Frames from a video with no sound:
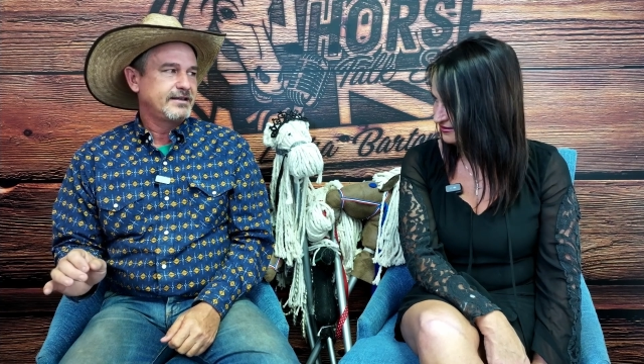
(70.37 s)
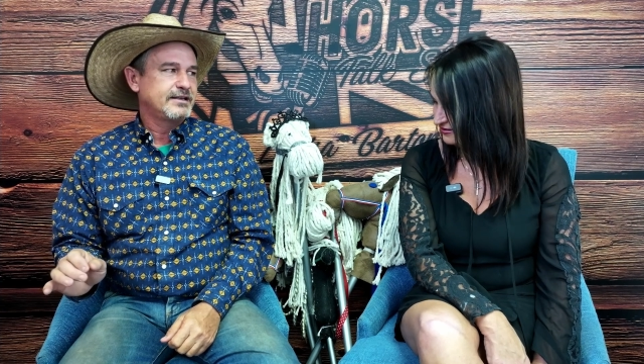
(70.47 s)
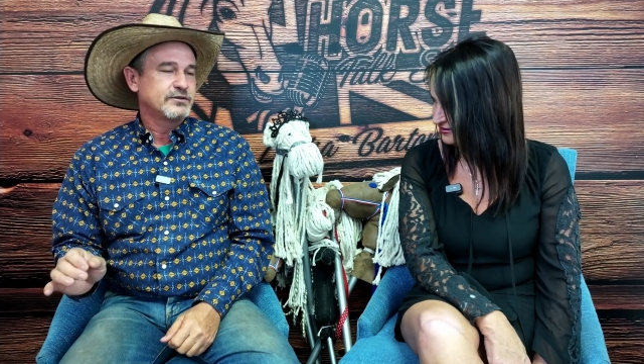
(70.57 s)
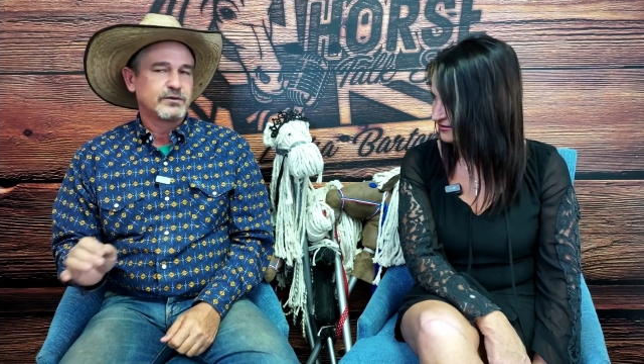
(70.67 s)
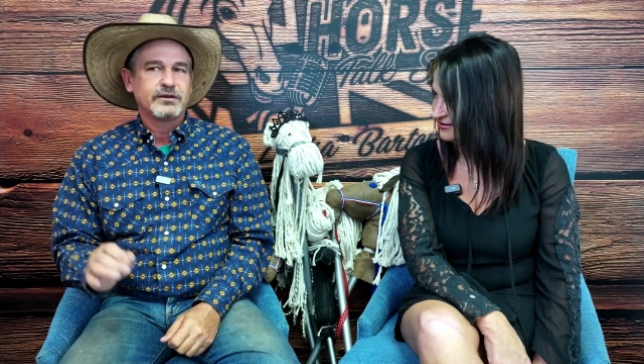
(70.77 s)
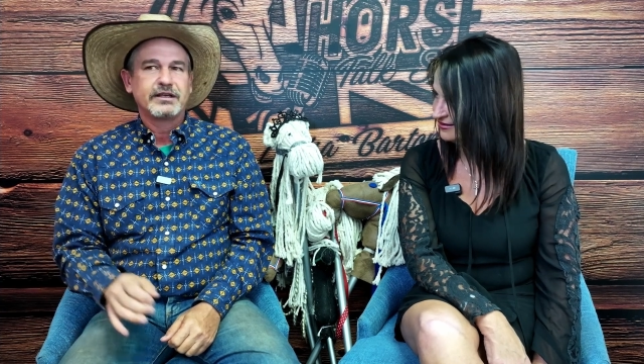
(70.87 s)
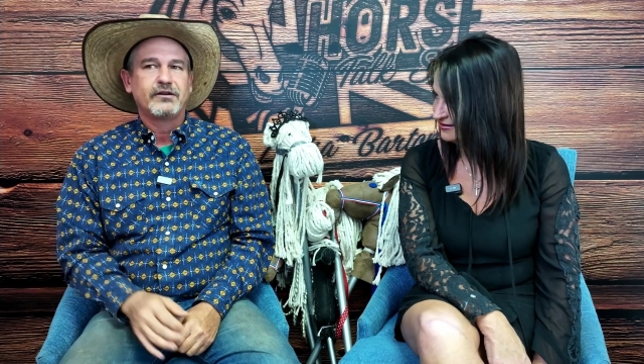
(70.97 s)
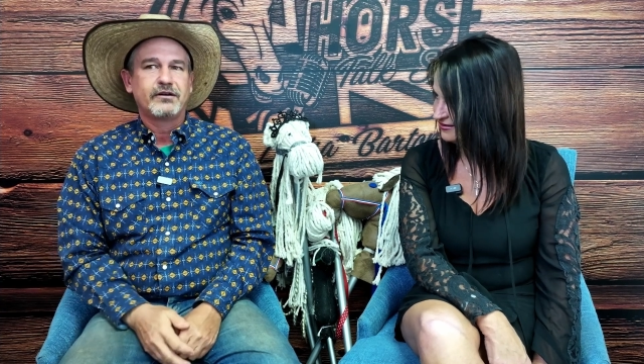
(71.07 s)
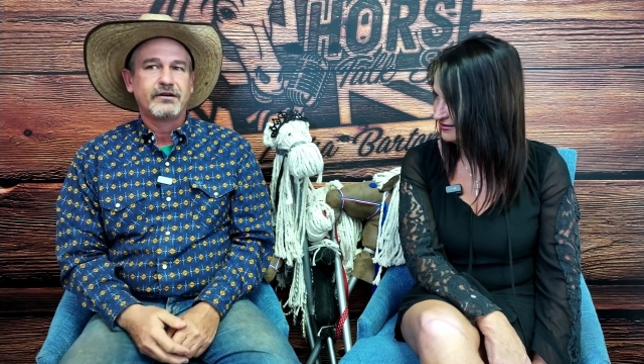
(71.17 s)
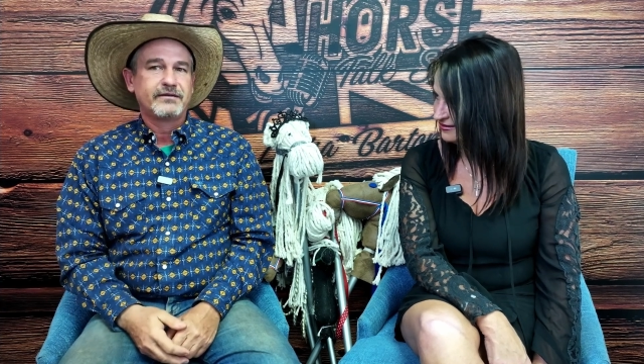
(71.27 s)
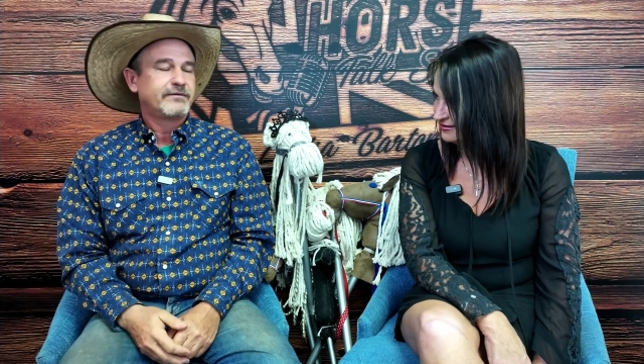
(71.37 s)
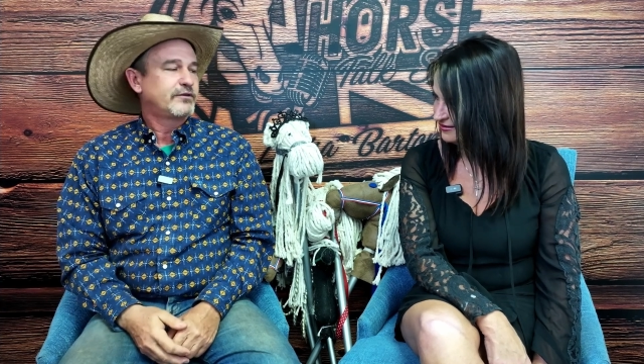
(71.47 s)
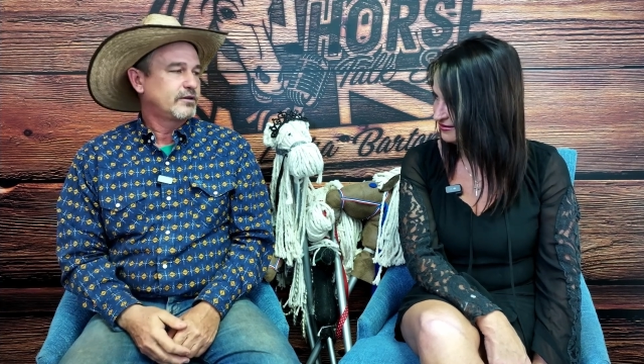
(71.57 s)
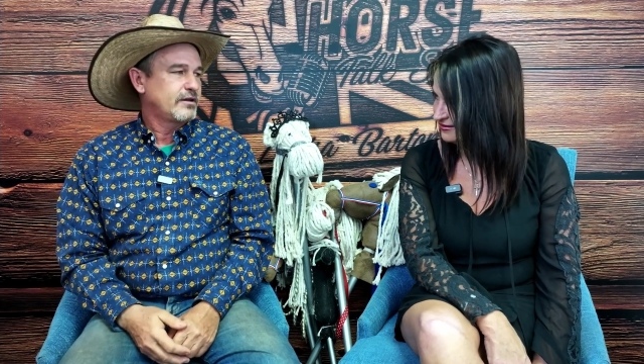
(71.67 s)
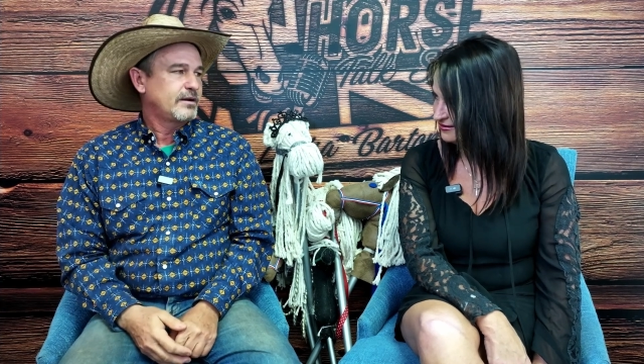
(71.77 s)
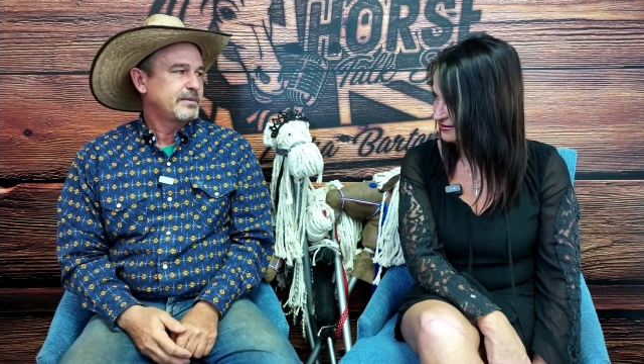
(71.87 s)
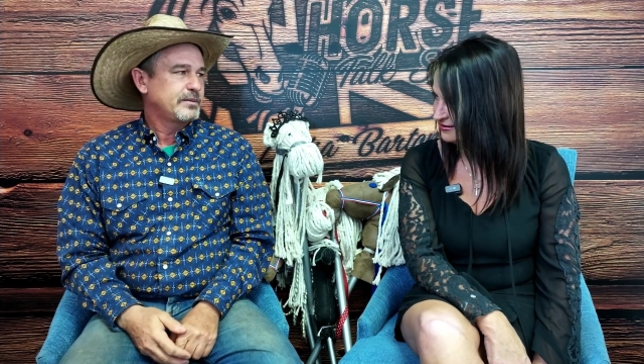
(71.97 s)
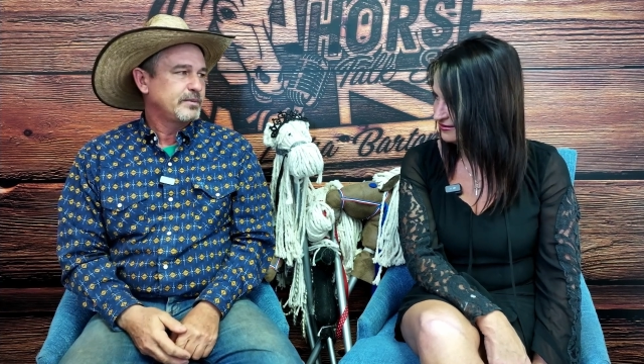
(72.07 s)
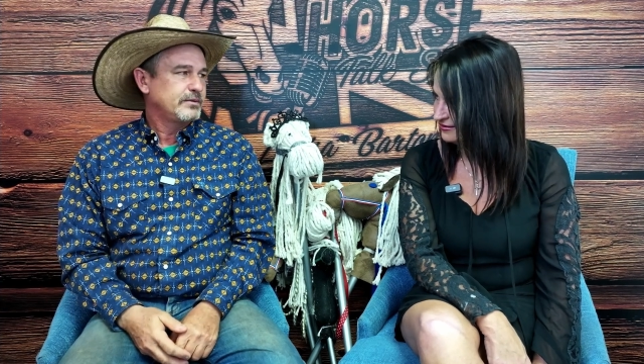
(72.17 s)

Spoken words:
is really hard for a lot of people.